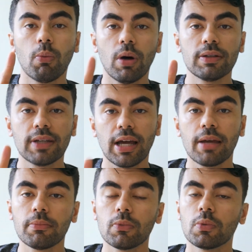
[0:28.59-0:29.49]
One
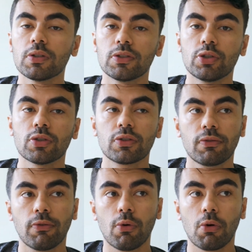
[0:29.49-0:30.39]
time was just
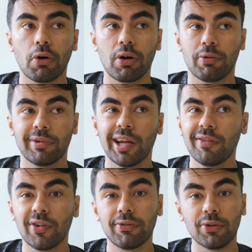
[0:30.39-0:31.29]
for not
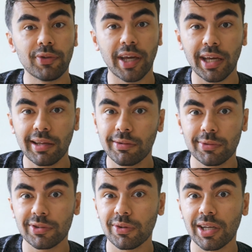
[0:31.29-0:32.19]
even a full day, it
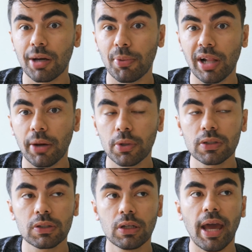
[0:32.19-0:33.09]
was only a couple hours.